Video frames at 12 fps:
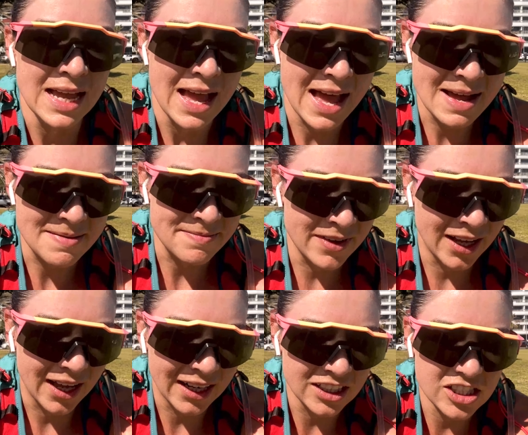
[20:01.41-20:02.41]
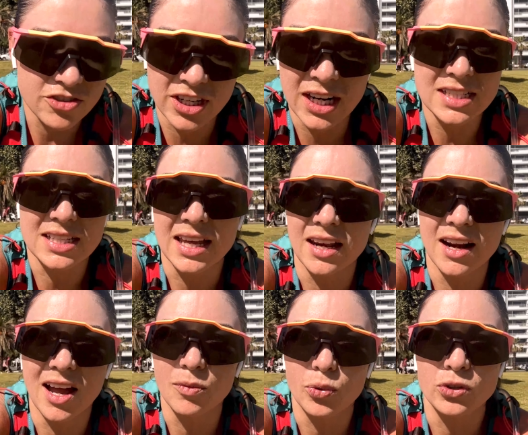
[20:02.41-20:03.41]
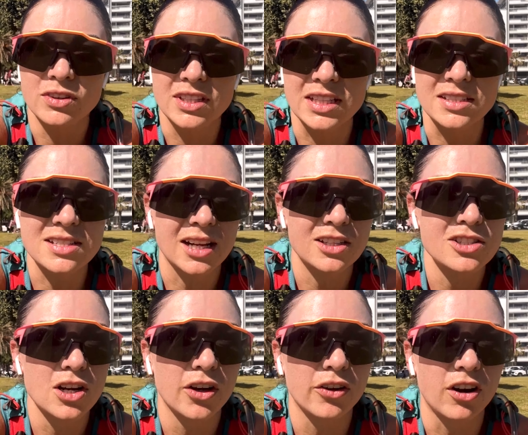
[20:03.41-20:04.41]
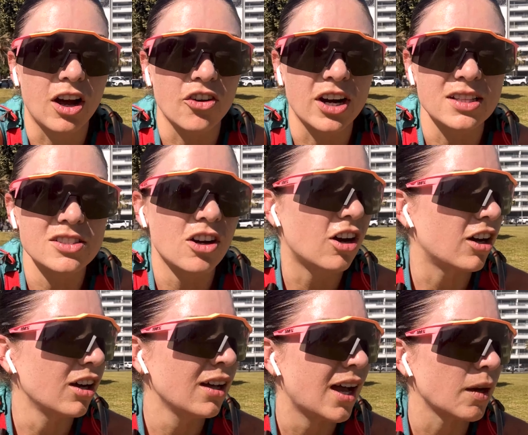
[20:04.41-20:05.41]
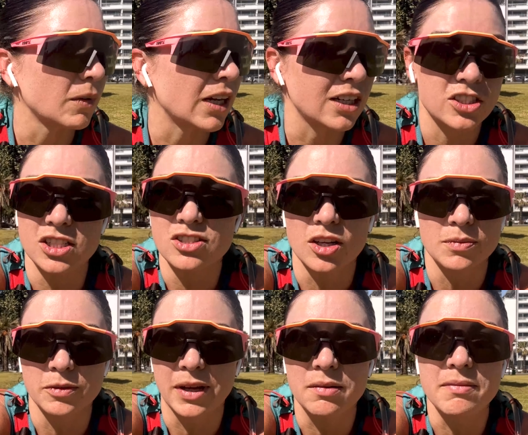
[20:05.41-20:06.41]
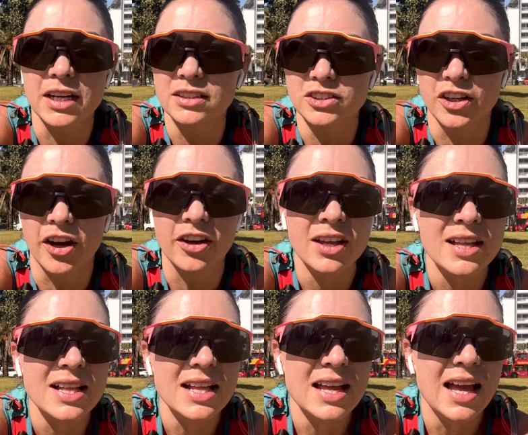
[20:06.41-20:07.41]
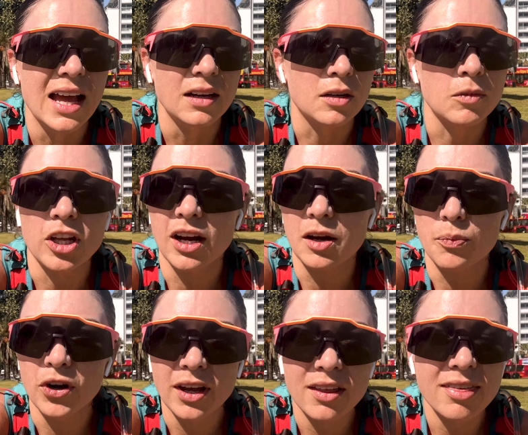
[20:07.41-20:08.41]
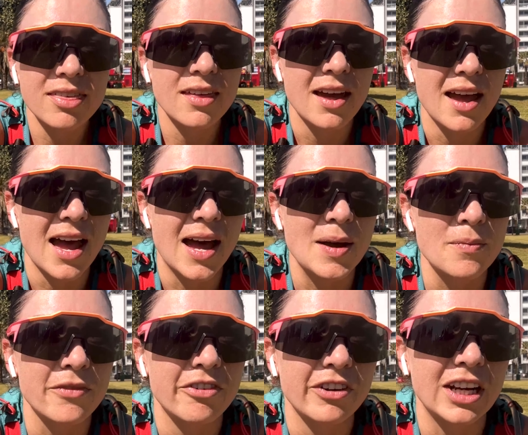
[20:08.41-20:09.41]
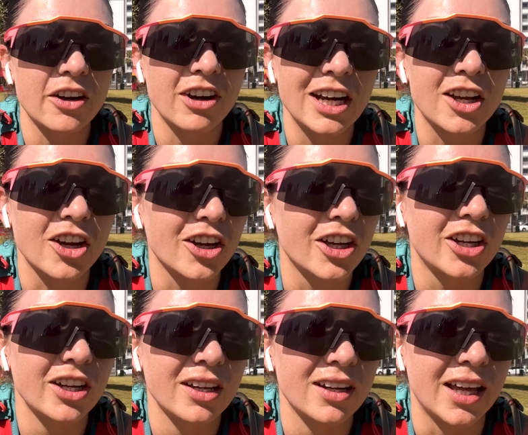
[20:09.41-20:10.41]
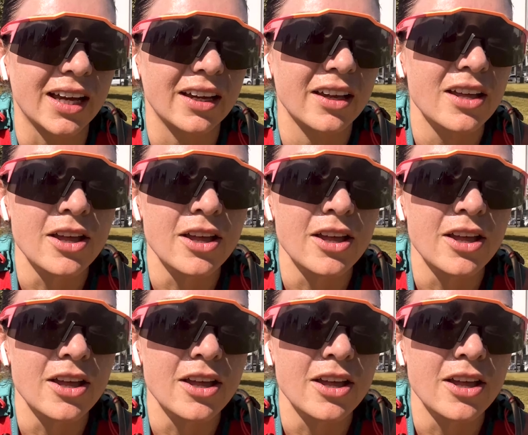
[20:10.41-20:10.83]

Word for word: um, and I just realized again how important these like slow long runs are I mean I just stopped about a minute ago and I'm not out of breath um, feeling really good like